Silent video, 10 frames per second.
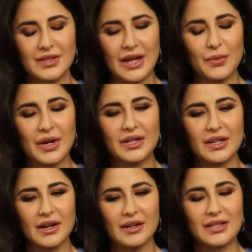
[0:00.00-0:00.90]
Then when
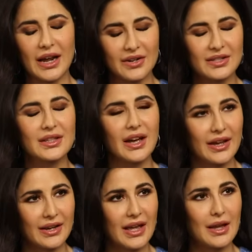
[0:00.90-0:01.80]
Tiger Zinda
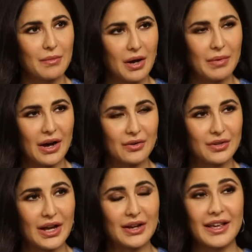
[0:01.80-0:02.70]
Hai came
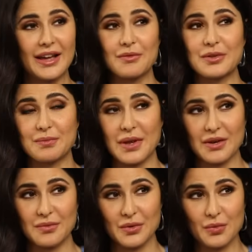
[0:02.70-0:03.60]
about, that again was
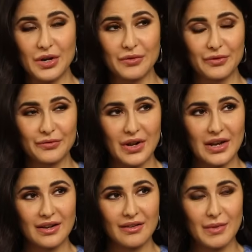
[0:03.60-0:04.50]
made with a wonderful
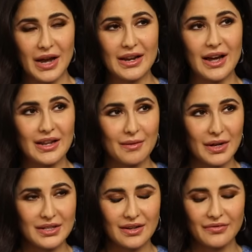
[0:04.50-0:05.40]
friend of mine, Ali
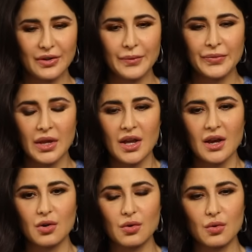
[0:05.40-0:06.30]
Abbas Zafar,
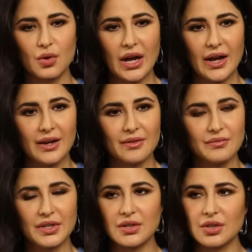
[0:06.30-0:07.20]
who had
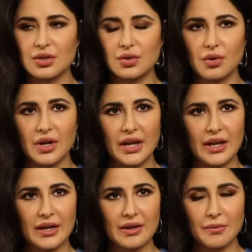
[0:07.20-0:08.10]
written the
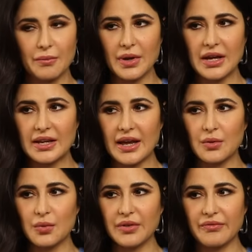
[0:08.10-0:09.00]
story
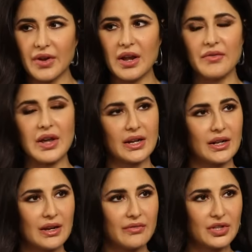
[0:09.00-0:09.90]
again with a very, very
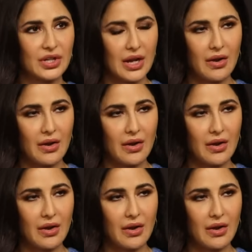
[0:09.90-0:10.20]
clear vision.